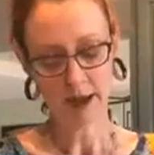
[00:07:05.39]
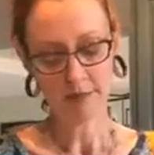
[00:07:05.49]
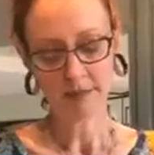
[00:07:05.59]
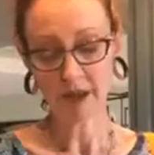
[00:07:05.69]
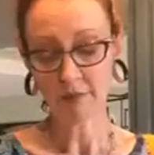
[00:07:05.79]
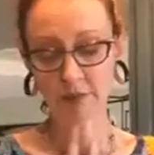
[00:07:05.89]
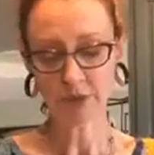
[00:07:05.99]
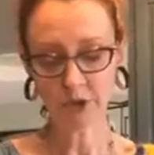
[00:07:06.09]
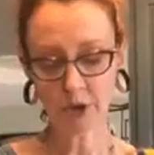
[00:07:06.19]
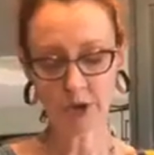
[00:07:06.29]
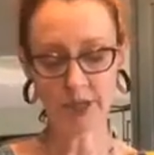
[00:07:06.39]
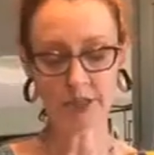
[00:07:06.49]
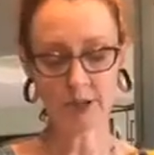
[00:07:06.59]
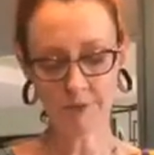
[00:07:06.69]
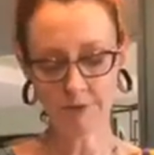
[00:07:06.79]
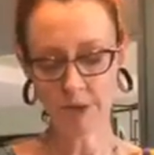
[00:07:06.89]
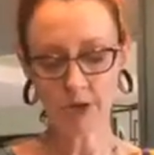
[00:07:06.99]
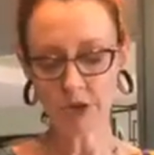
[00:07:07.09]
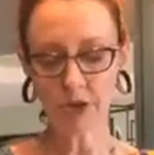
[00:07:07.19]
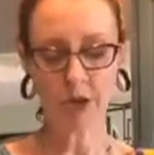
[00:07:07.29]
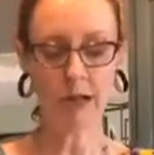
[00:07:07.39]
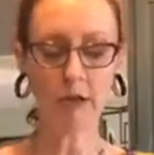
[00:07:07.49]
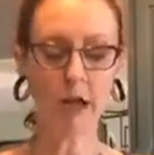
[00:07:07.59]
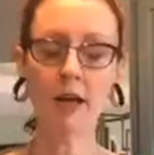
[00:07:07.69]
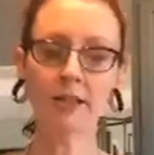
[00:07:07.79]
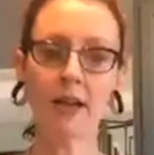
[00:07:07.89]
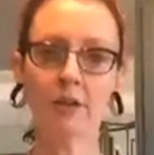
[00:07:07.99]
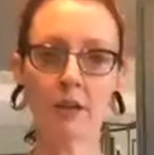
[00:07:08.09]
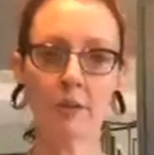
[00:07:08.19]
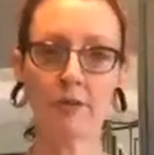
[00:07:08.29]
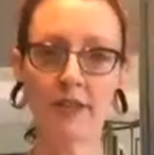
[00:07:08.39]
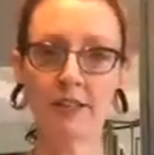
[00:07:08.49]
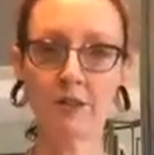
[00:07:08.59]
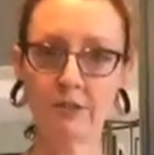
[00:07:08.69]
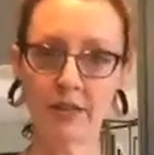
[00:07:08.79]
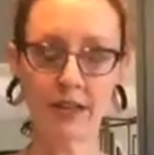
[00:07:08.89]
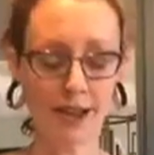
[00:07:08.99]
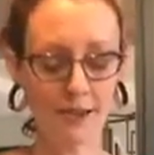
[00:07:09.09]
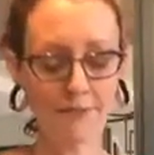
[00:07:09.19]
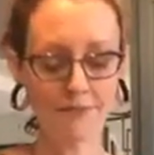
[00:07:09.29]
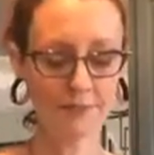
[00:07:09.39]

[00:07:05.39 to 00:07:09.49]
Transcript: Some sugar is good for you. Sugar alcohols actually prevent tooth decay.